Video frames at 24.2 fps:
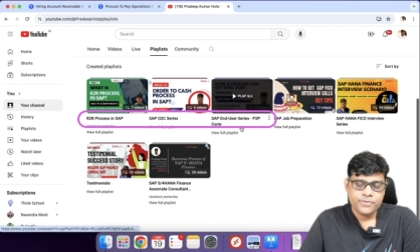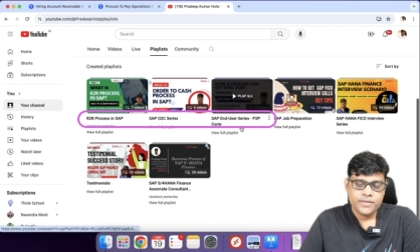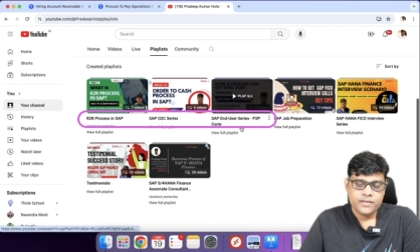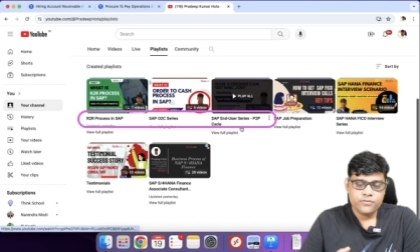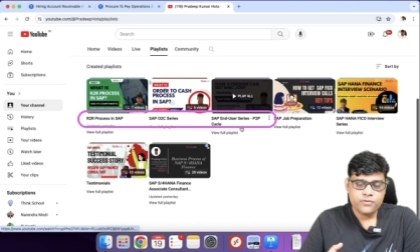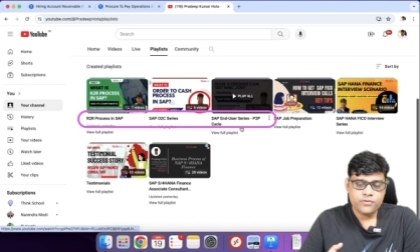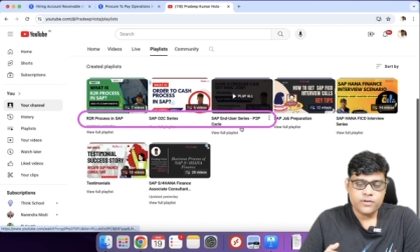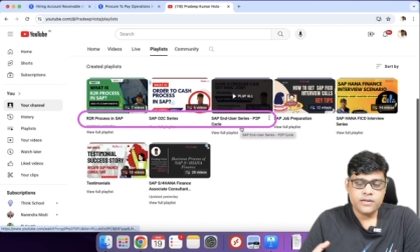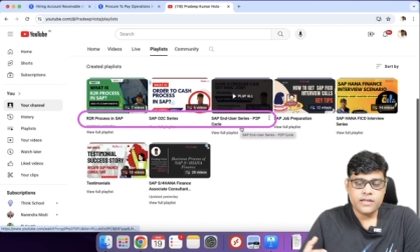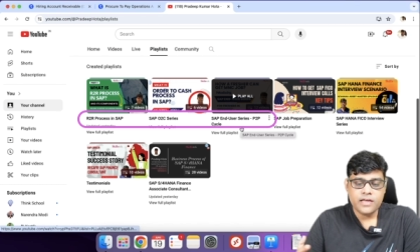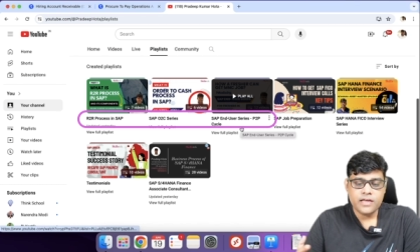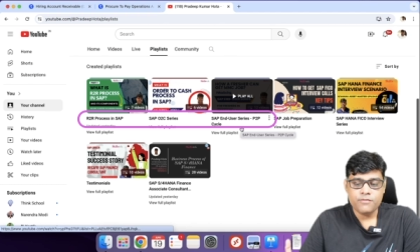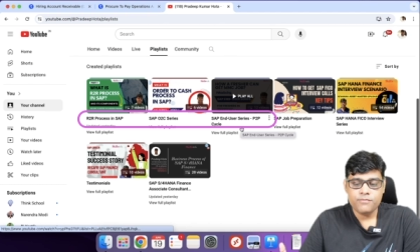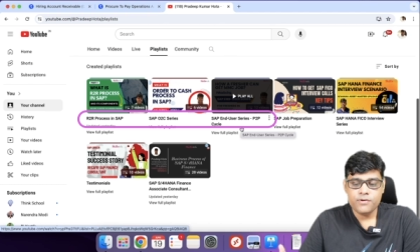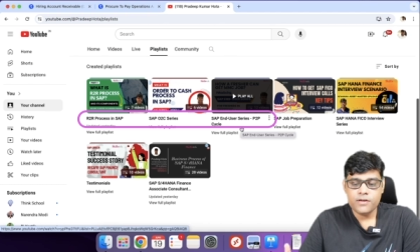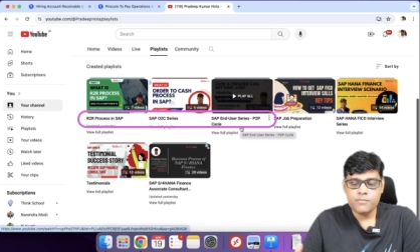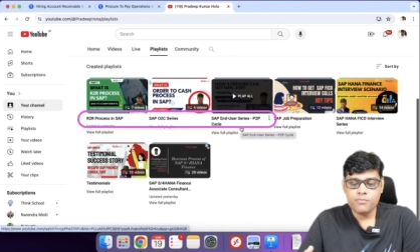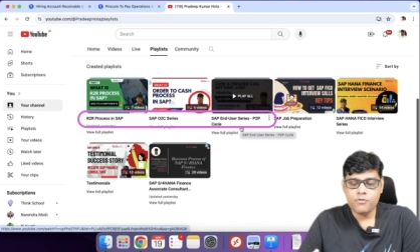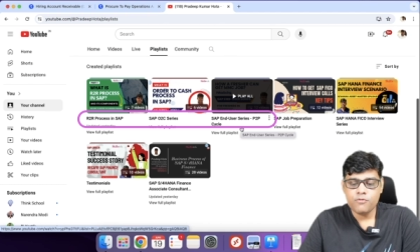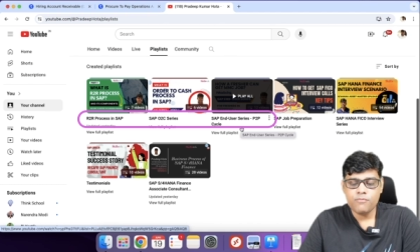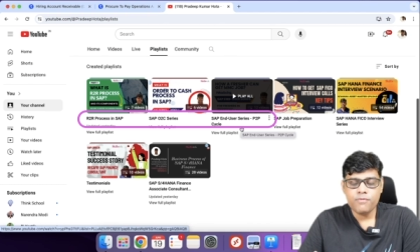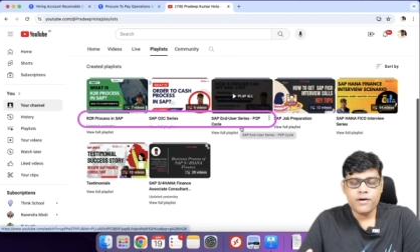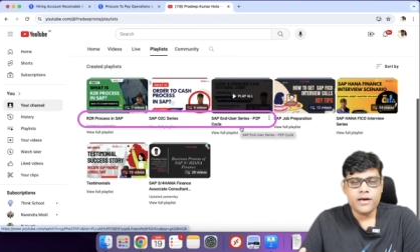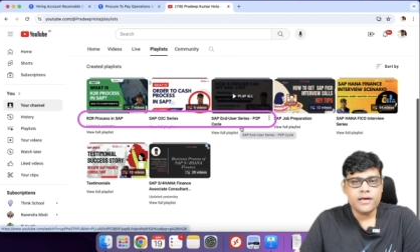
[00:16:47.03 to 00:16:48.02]
So in every
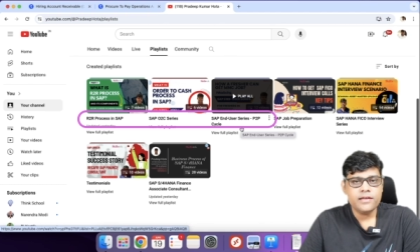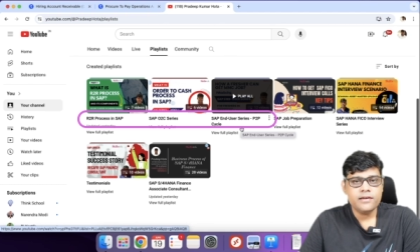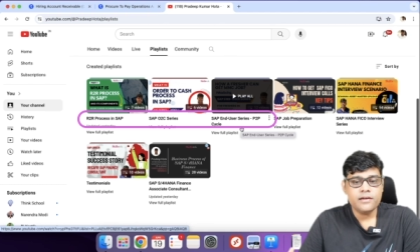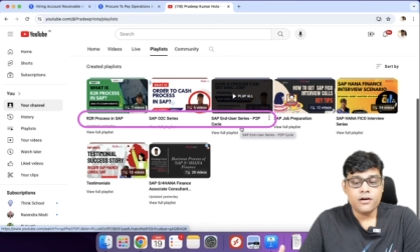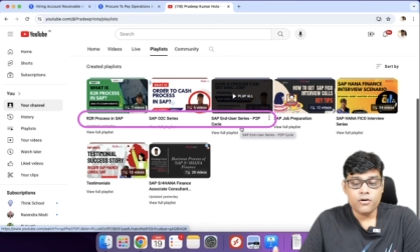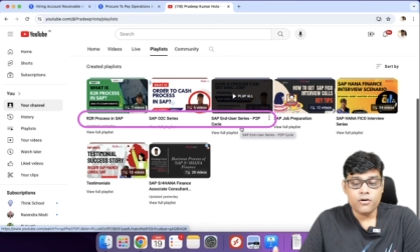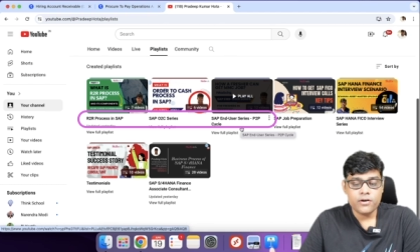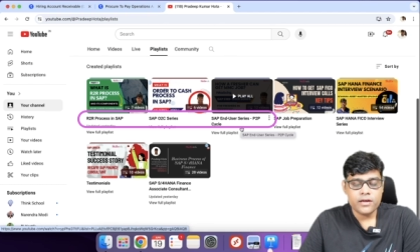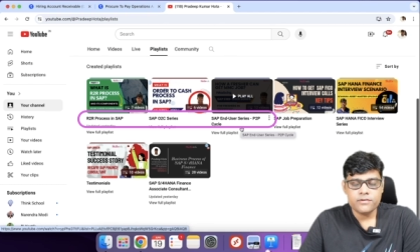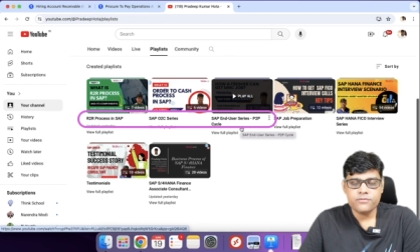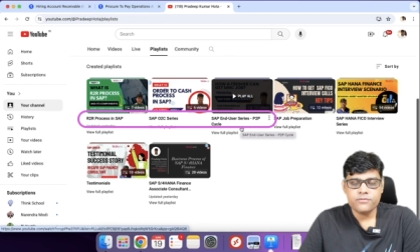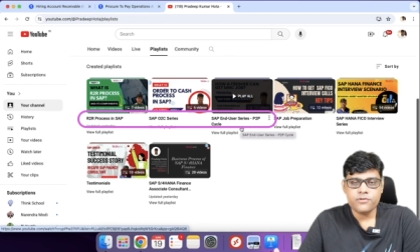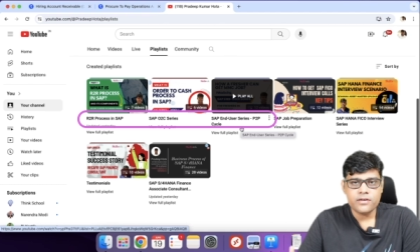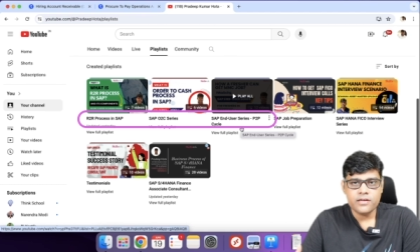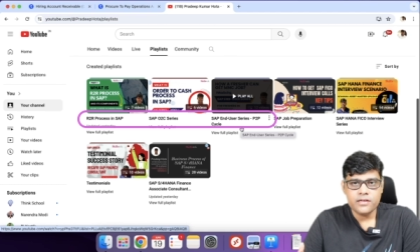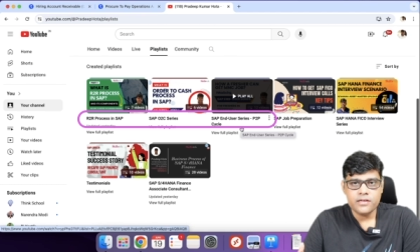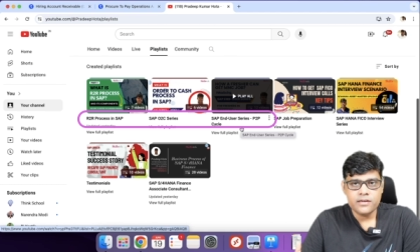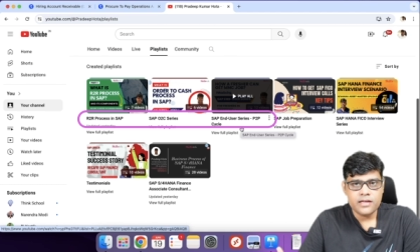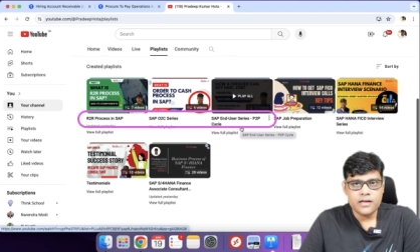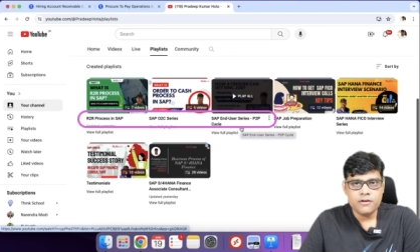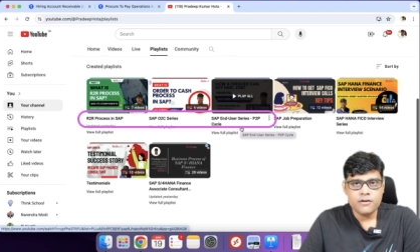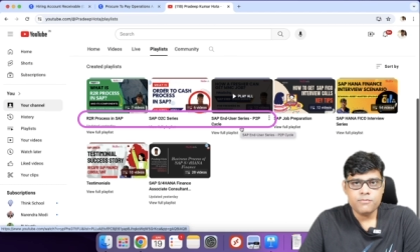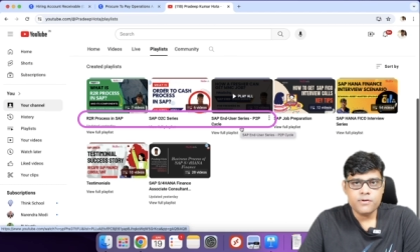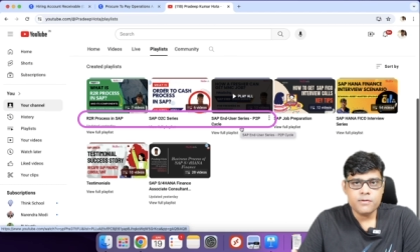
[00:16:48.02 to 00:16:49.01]
profile or sorry,
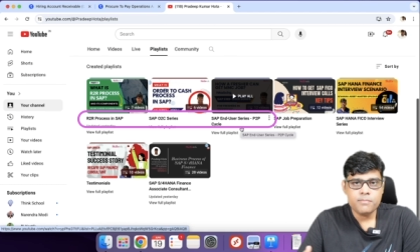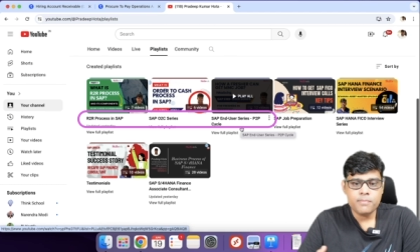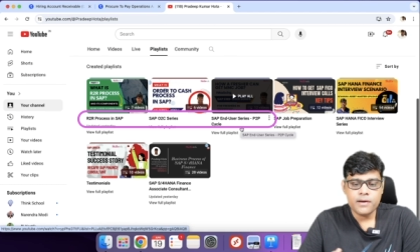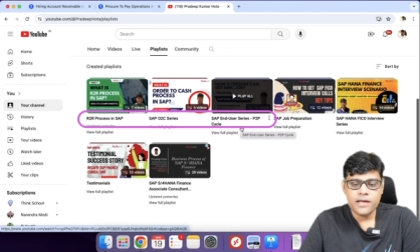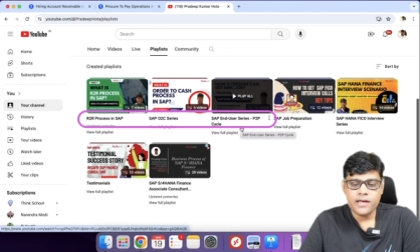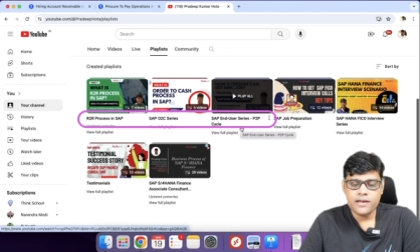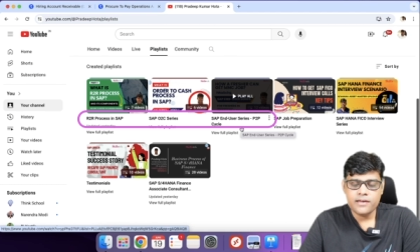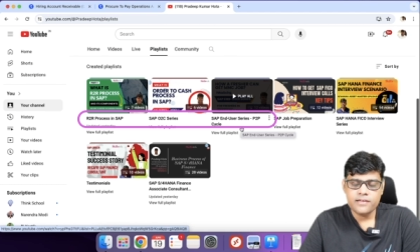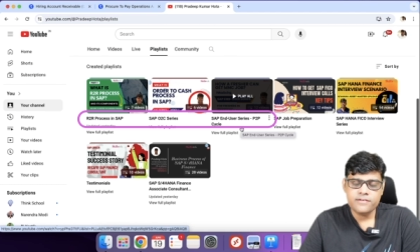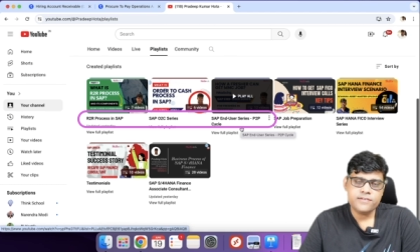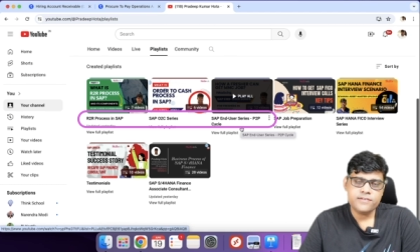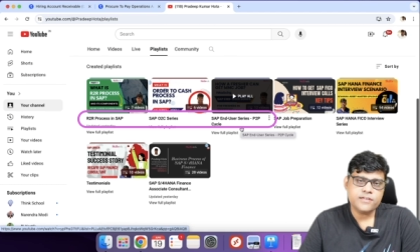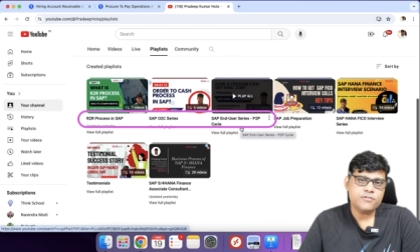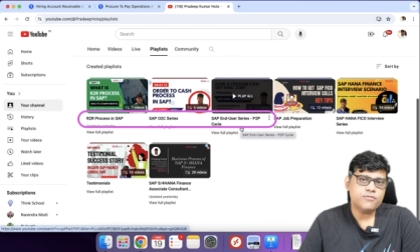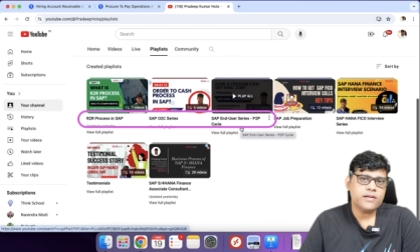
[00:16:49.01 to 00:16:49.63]
in every playlist,